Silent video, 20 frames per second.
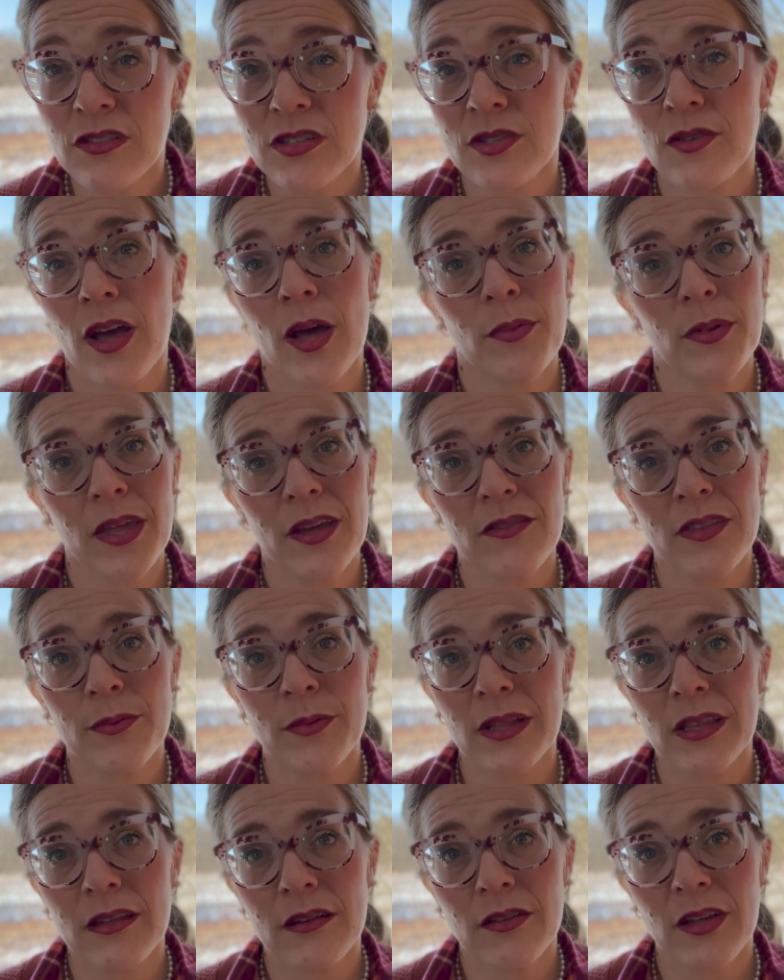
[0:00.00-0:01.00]
to help give them
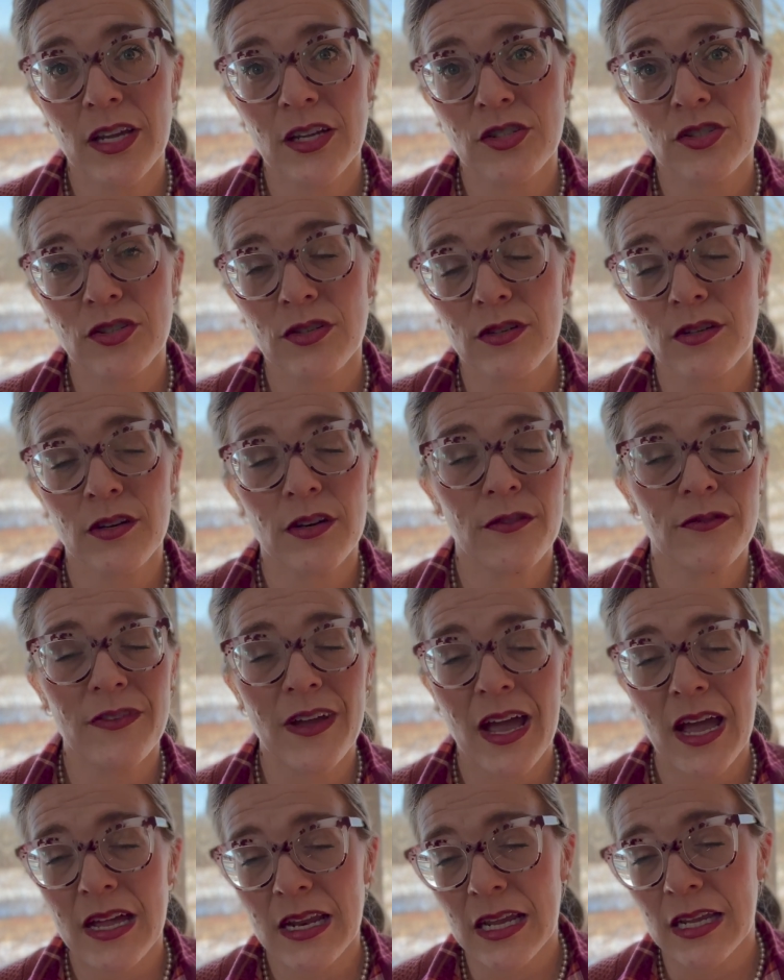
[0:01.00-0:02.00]
a little extra
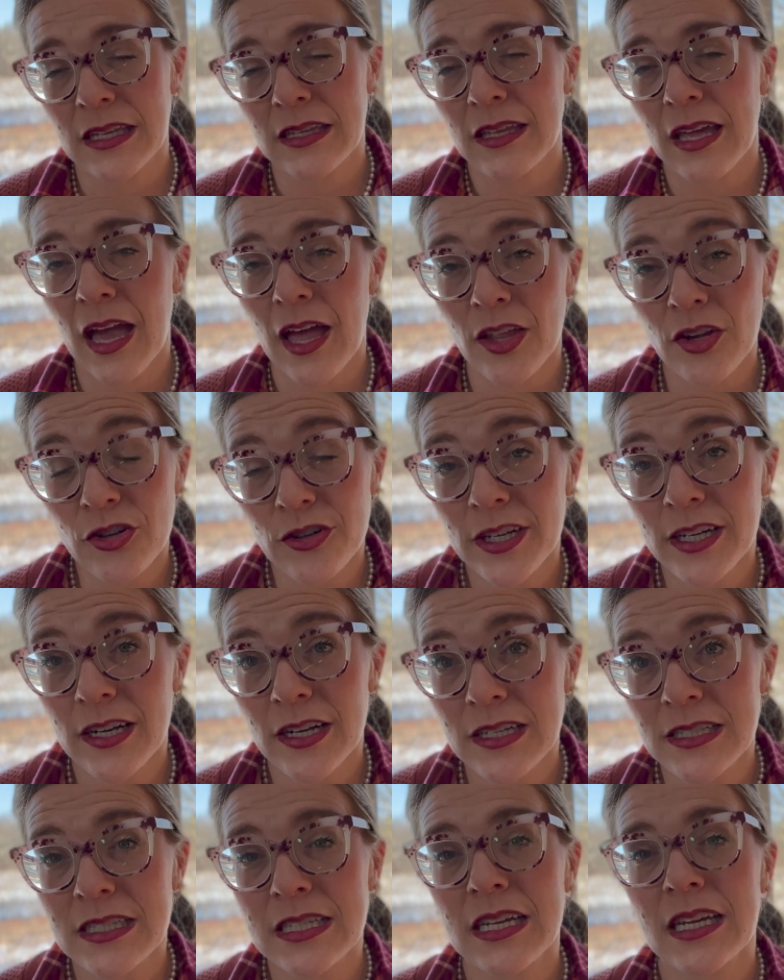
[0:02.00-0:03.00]
fat and calorie
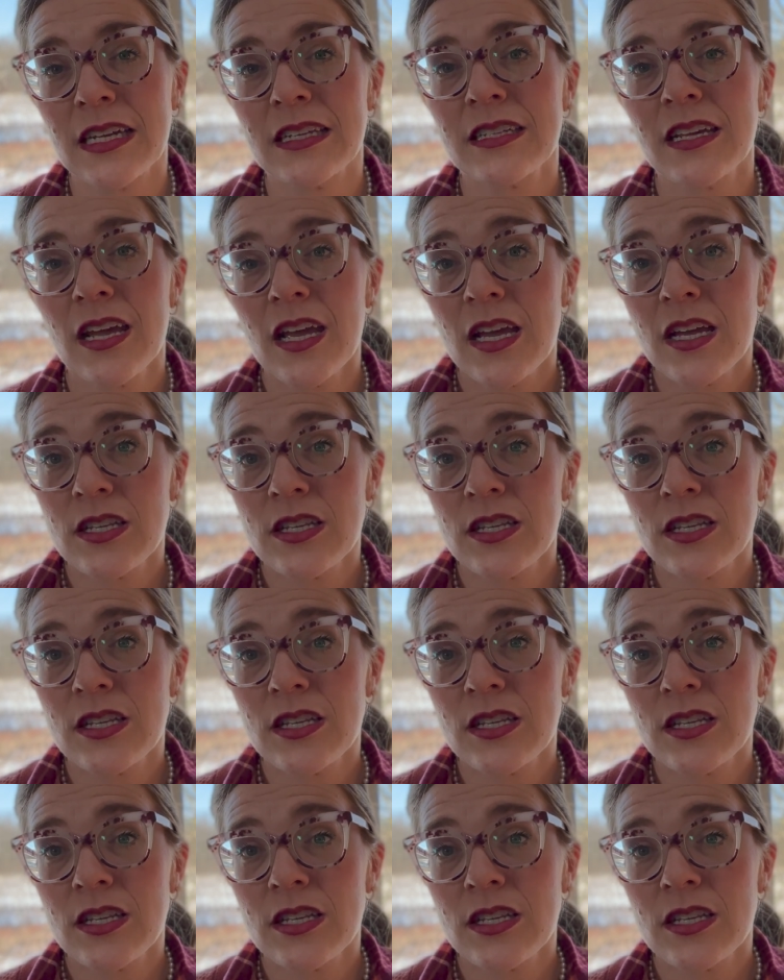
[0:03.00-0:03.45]
content